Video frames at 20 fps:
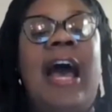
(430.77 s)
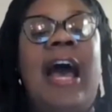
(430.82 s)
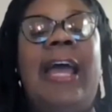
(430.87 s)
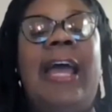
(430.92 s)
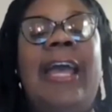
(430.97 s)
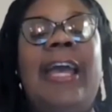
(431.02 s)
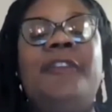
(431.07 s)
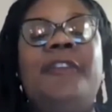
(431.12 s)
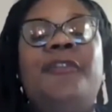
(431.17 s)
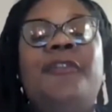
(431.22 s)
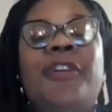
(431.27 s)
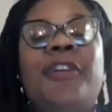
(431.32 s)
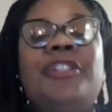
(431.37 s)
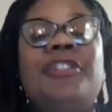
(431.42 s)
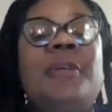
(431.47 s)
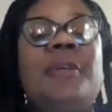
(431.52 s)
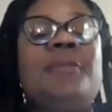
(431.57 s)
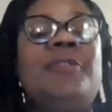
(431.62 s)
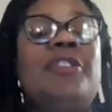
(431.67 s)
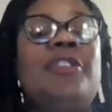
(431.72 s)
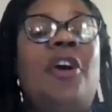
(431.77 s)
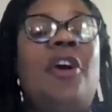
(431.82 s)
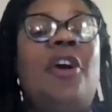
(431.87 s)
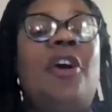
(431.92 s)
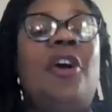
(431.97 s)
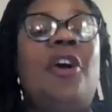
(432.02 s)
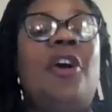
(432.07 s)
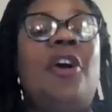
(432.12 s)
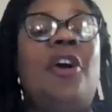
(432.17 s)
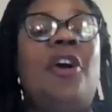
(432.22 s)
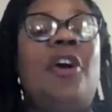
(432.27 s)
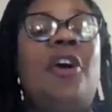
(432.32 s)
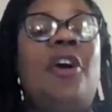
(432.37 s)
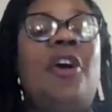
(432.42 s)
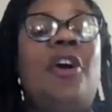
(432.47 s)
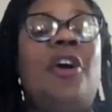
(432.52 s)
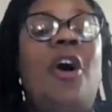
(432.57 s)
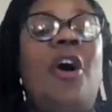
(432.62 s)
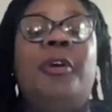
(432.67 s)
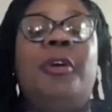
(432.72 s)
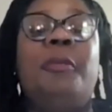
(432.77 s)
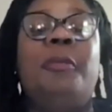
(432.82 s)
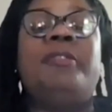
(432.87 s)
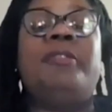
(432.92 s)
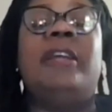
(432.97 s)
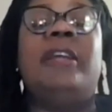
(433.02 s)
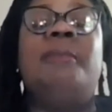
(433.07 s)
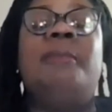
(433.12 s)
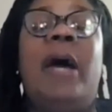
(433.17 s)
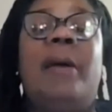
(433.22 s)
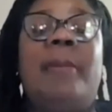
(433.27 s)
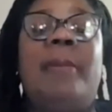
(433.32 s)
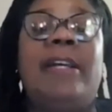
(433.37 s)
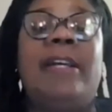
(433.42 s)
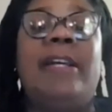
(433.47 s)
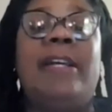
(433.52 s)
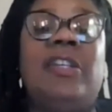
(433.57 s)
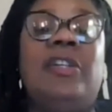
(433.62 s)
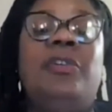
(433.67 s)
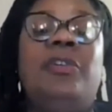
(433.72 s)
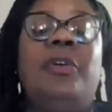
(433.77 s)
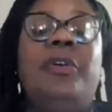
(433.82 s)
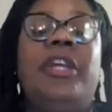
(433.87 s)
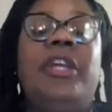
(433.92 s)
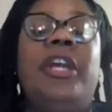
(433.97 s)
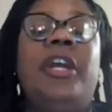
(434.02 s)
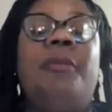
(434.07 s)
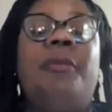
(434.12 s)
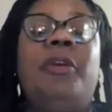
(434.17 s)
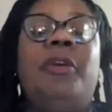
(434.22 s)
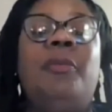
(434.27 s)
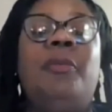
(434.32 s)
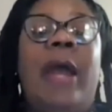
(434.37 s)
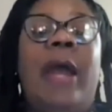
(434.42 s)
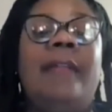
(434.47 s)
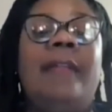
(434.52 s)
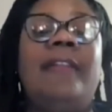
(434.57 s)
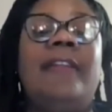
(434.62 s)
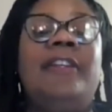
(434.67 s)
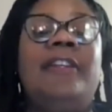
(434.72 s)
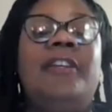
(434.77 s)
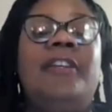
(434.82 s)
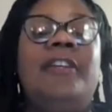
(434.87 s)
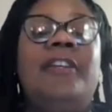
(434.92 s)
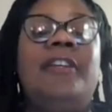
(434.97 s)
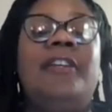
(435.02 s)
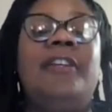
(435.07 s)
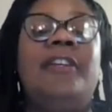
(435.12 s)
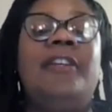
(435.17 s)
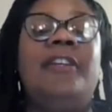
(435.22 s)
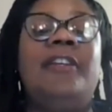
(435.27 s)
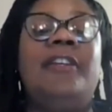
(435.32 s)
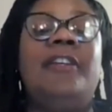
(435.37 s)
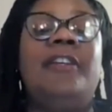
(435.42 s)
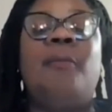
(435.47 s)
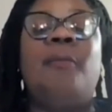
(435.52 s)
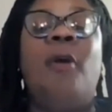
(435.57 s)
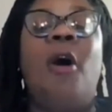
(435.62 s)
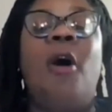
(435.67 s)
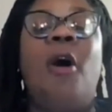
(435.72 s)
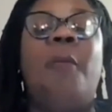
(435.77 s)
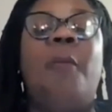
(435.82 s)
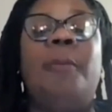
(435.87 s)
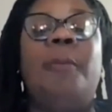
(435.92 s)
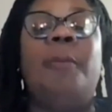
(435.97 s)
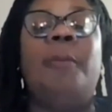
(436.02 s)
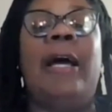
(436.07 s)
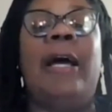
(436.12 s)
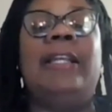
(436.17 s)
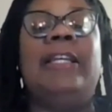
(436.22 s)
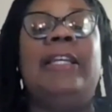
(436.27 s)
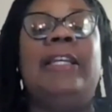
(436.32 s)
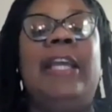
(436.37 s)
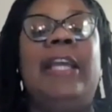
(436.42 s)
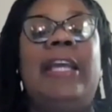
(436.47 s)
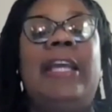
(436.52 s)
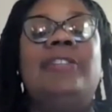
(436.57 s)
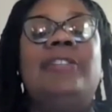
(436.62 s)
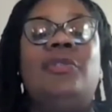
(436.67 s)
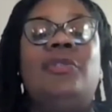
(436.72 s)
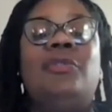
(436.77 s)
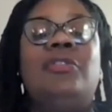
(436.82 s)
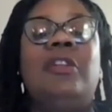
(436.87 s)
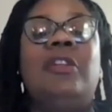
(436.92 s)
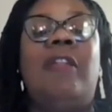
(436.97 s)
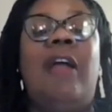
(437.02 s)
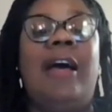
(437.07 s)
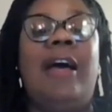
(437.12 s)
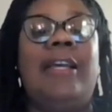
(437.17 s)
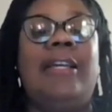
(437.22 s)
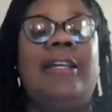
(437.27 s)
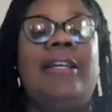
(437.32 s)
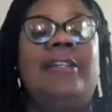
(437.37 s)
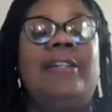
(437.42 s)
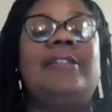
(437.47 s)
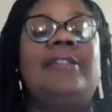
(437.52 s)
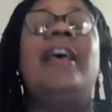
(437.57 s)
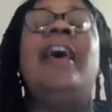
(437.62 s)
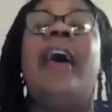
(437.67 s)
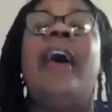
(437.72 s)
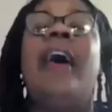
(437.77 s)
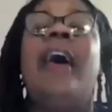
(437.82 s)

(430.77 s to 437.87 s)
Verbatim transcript: I had friendships in all of those subgroups, and by my senior year, we rallied and formed a small but mighty gay student alliance.